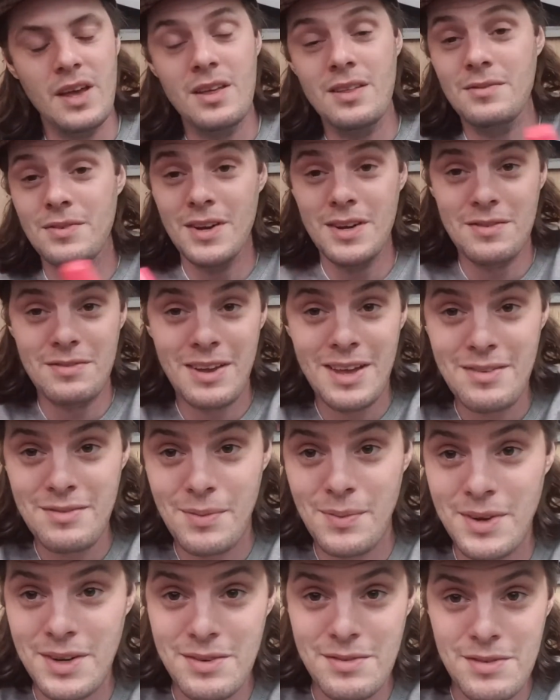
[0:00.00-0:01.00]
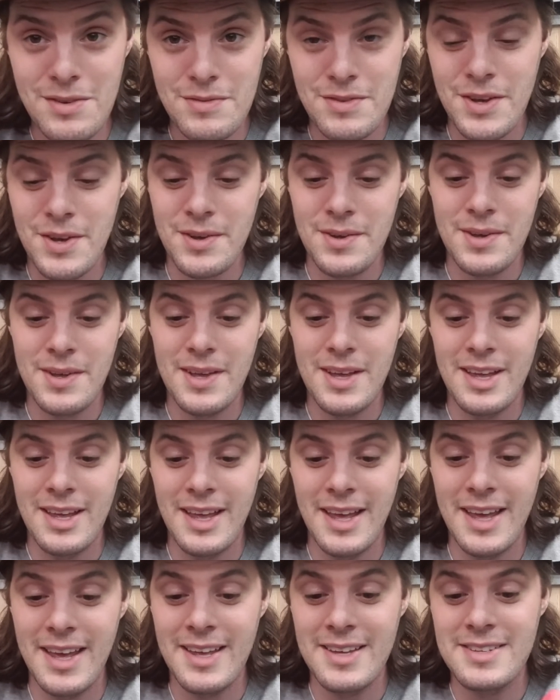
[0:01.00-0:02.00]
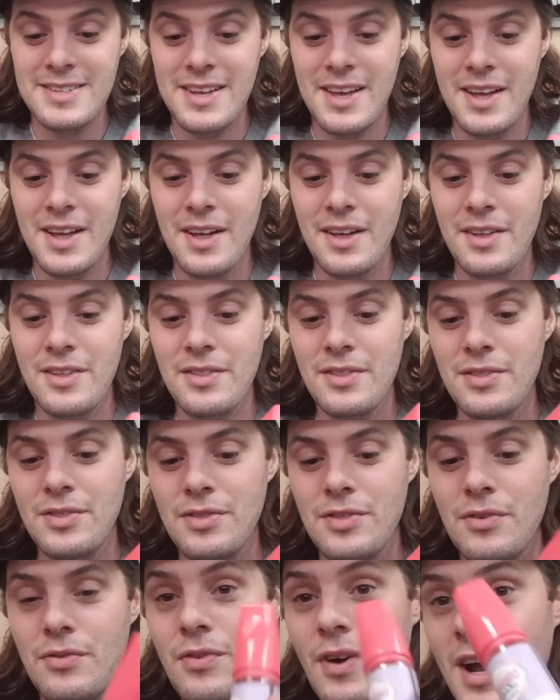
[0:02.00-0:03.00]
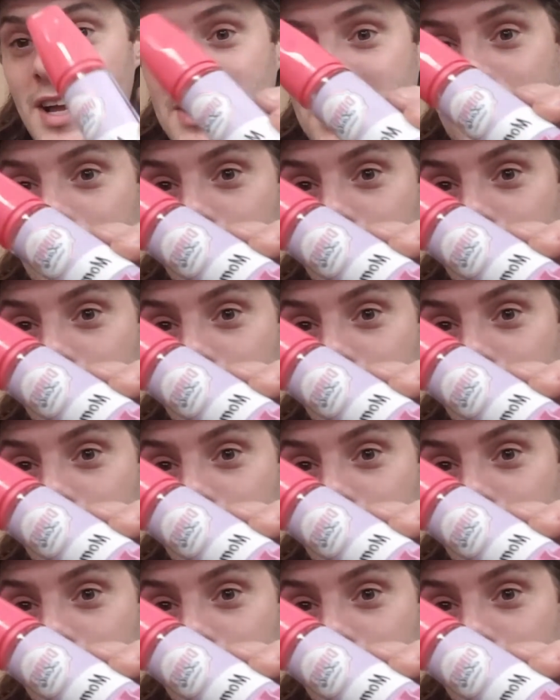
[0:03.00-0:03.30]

Third flavour we're going to review is the Raz